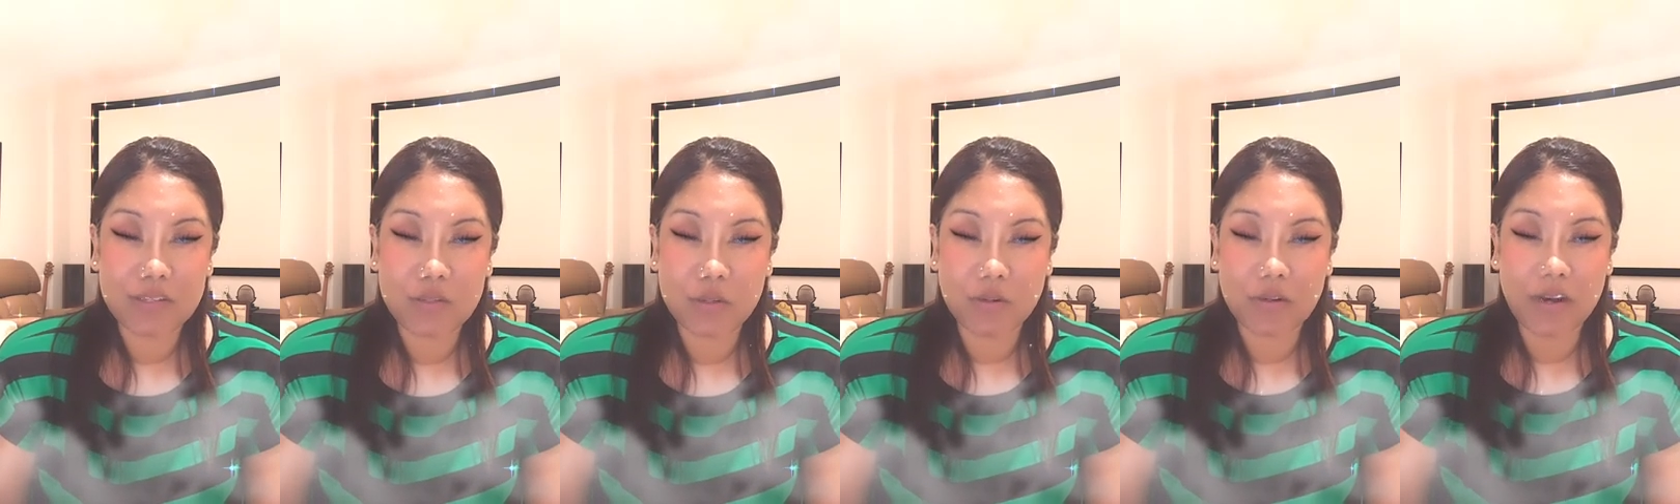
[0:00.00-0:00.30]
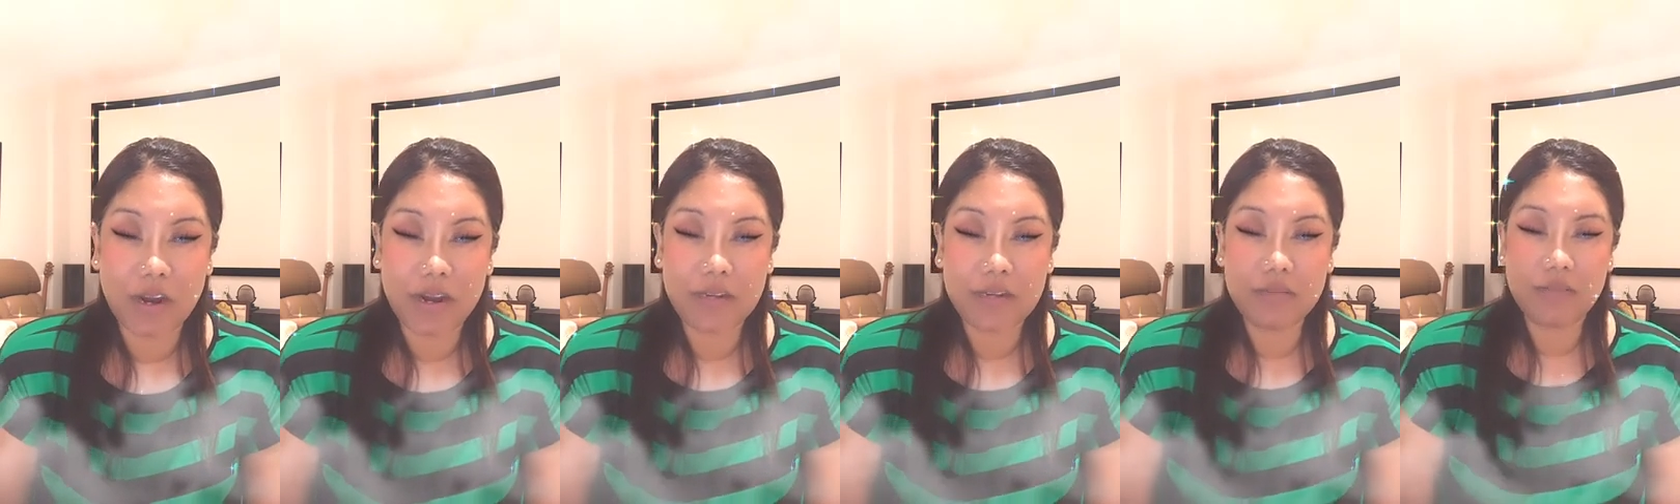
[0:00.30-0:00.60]
So
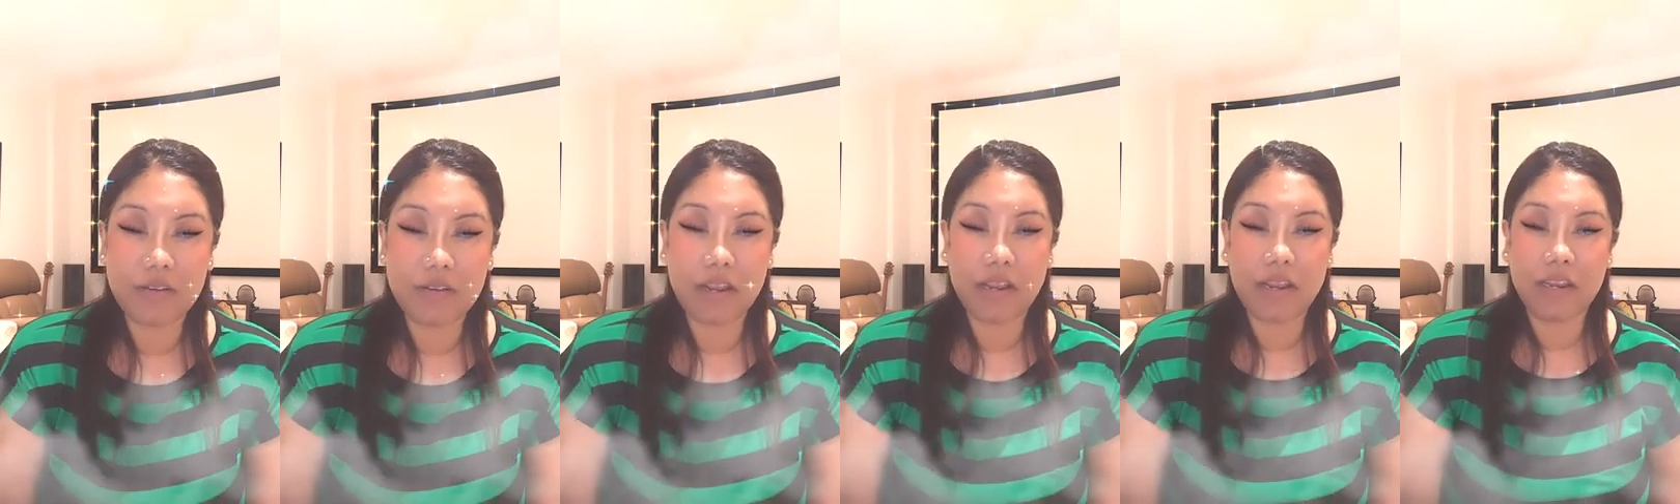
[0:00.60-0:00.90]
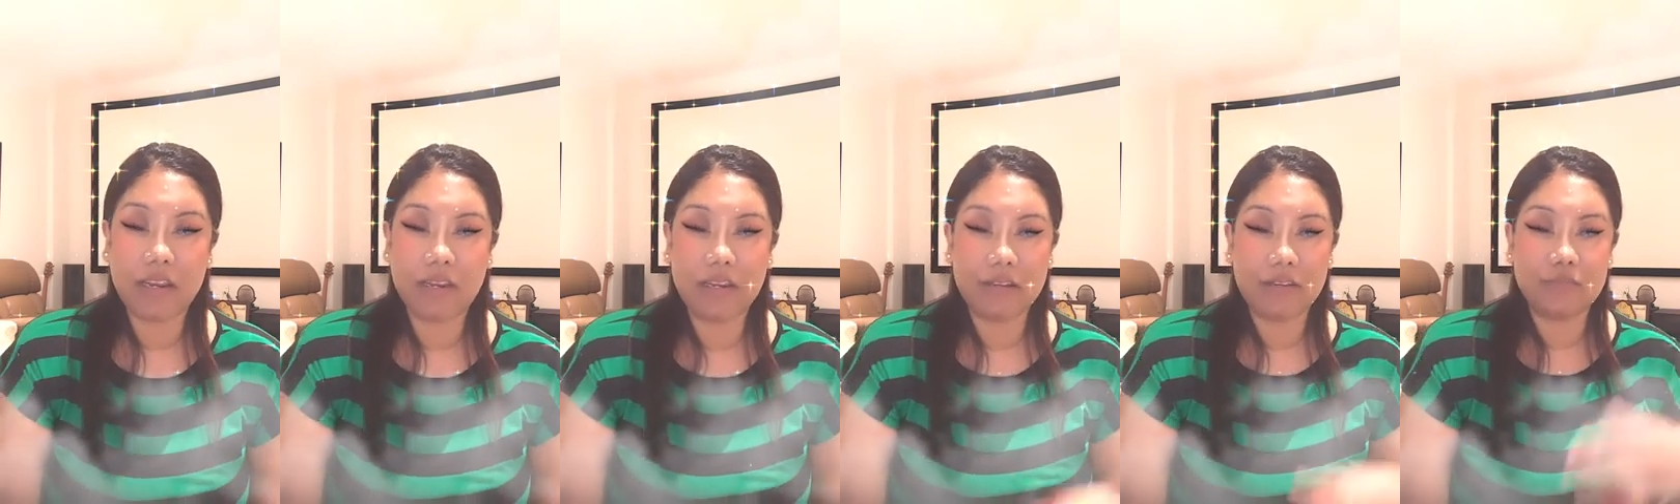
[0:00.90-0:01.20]
kind of
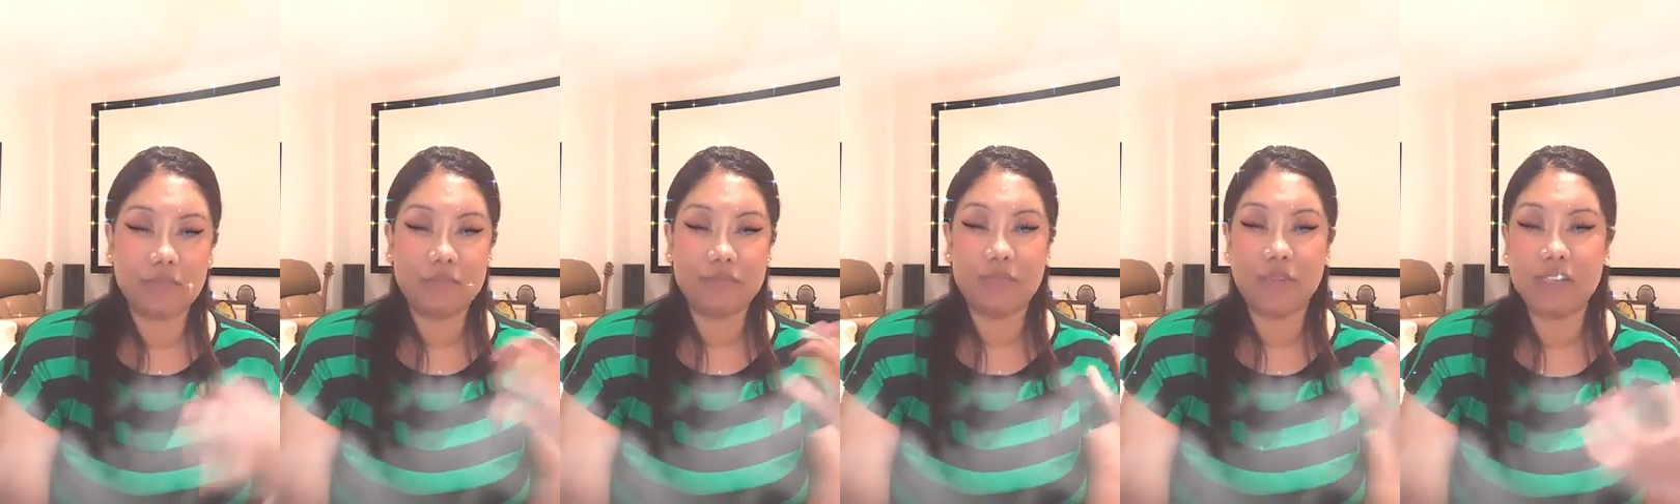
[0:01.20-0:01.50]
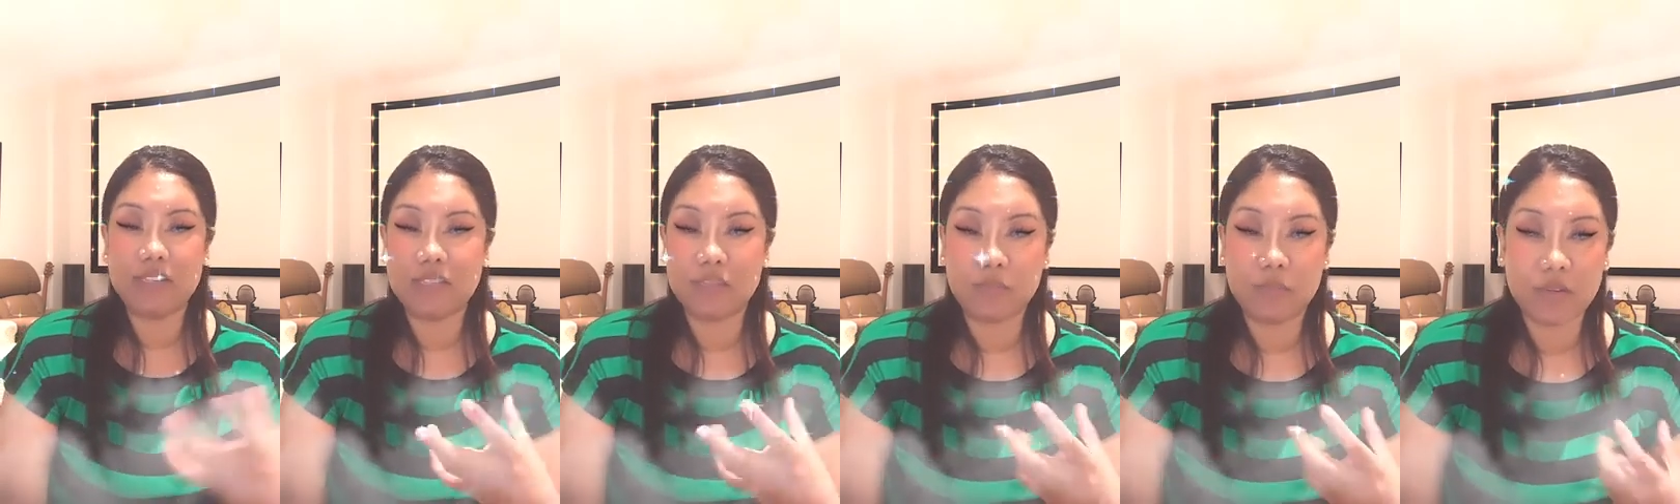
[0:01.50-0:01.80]

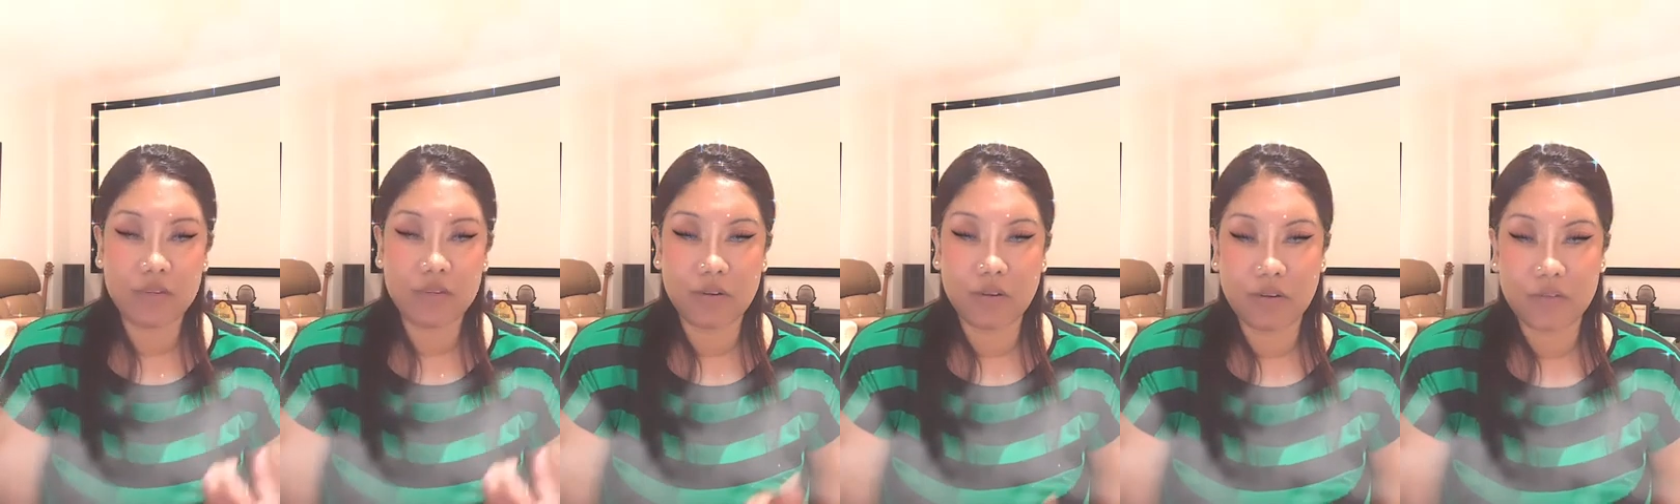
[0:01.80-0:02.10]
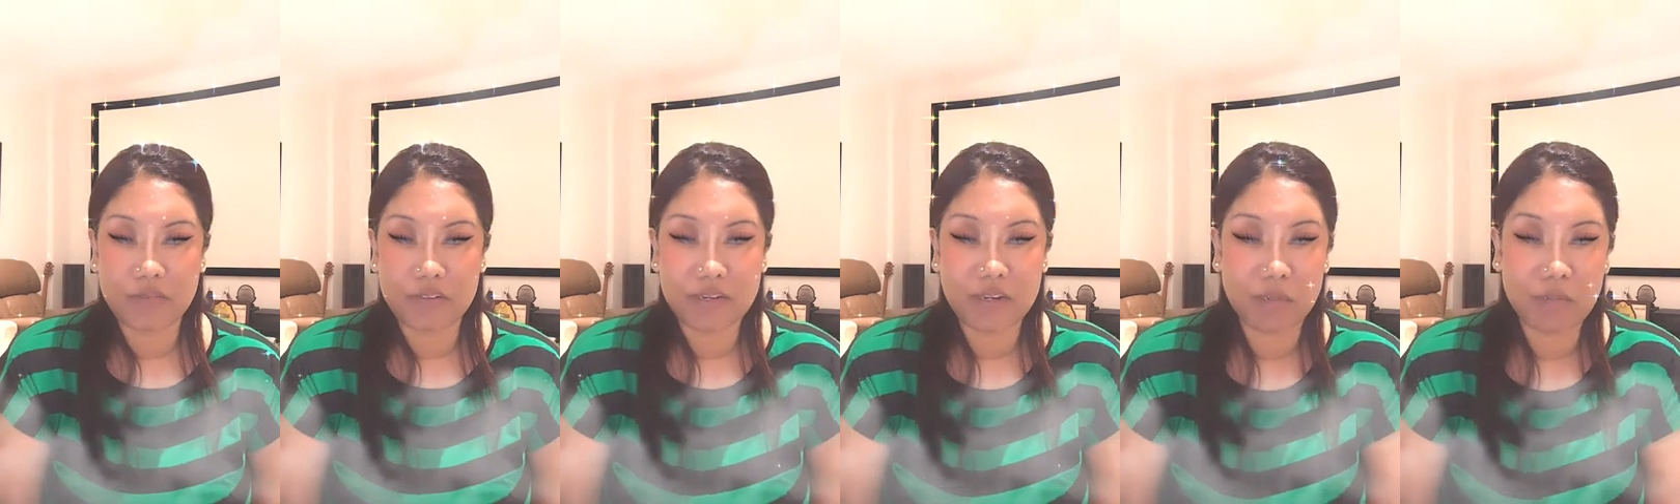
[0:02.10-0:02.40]
is a bit
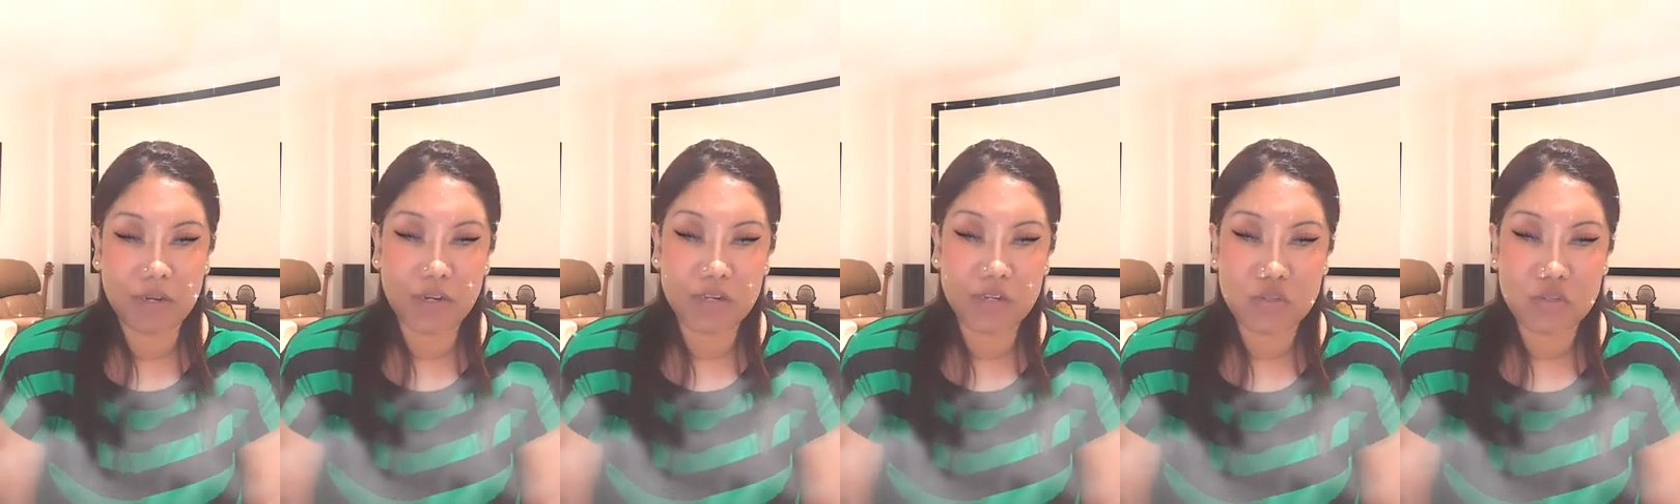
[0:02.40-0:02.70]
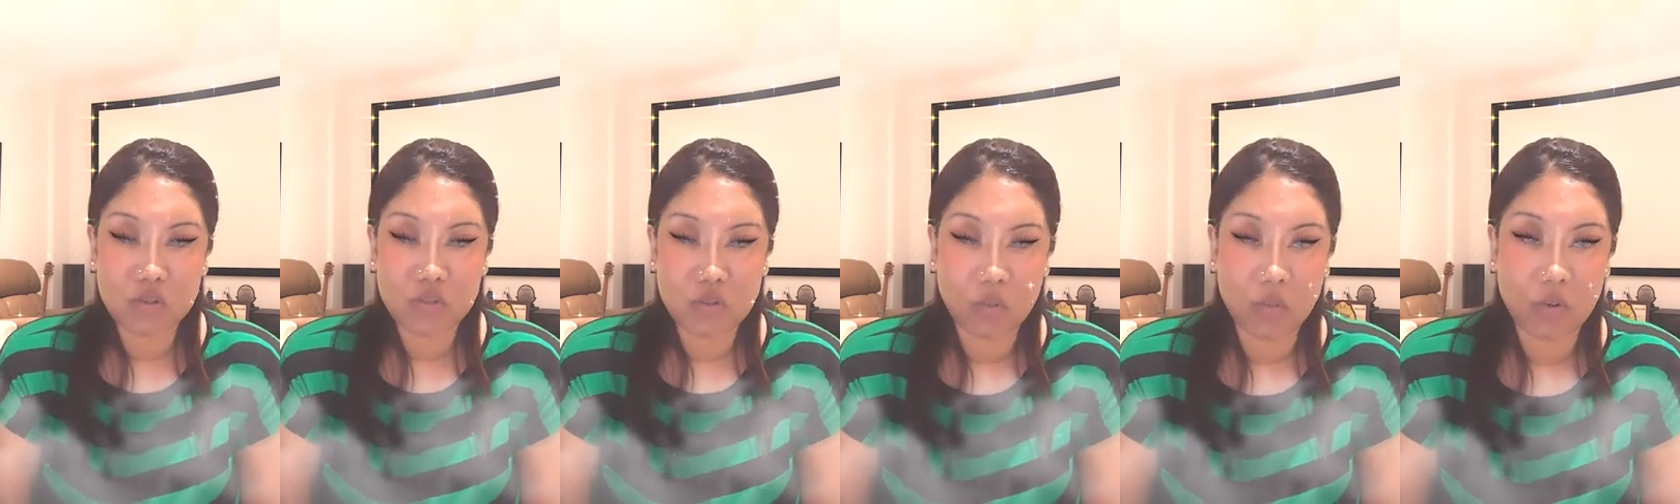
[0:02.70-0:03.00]
of a double-edged
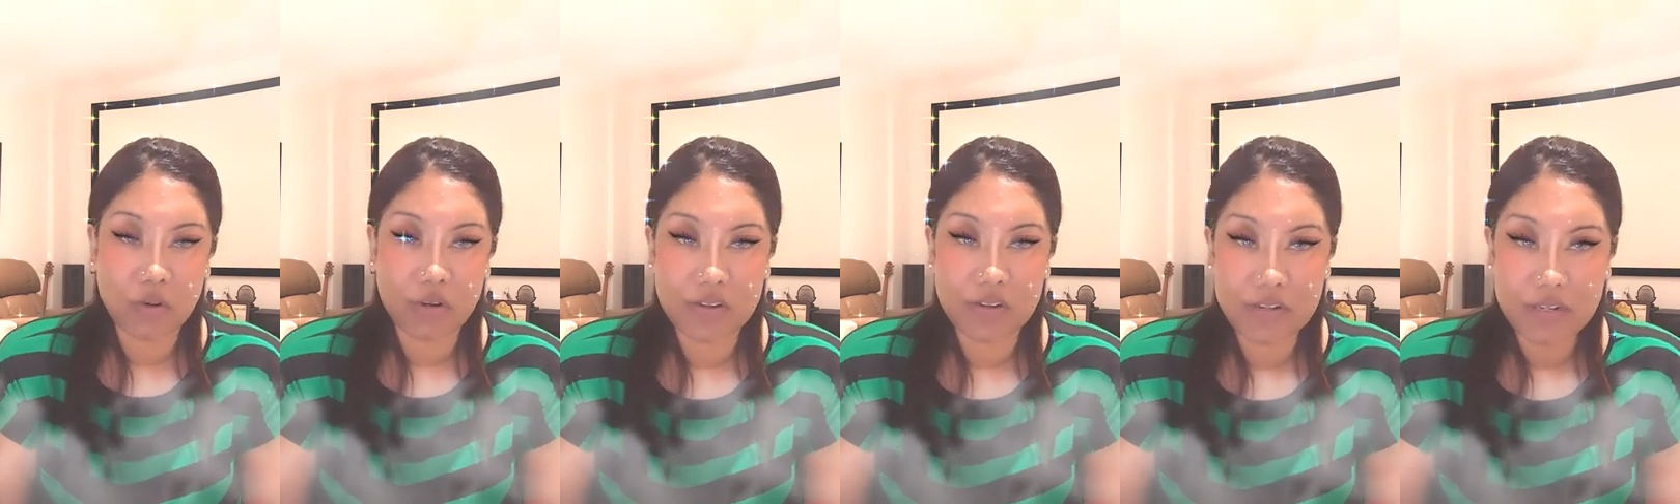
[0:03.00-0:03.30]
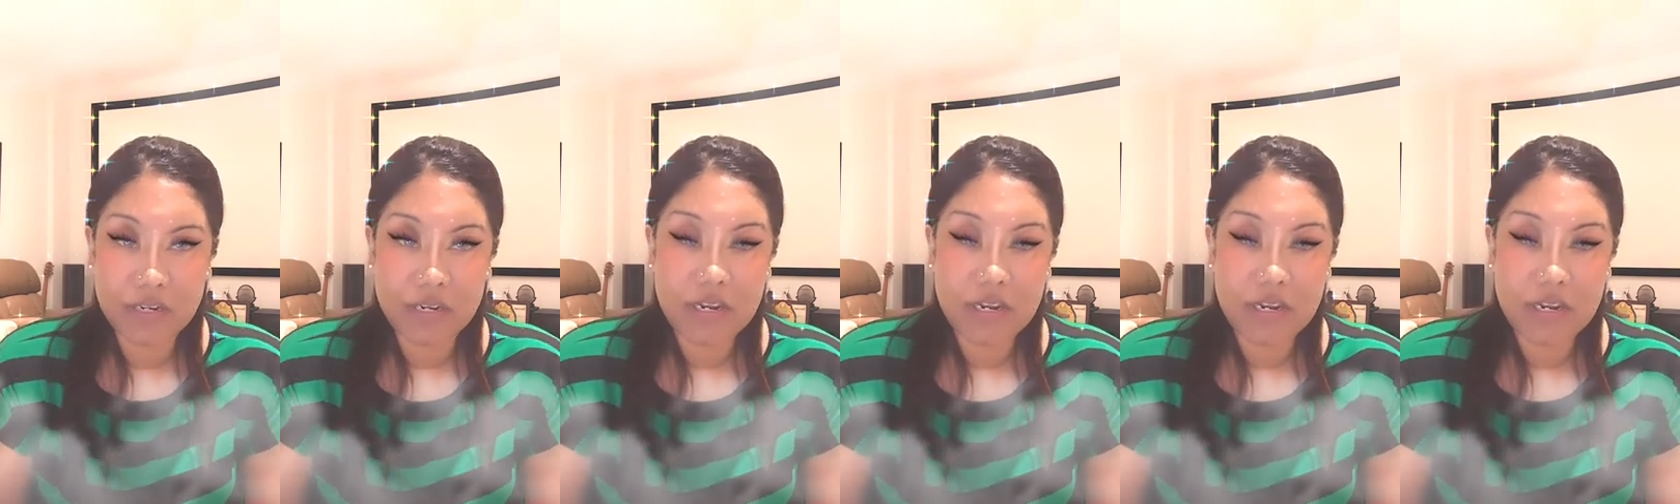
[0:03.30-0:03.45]
sword.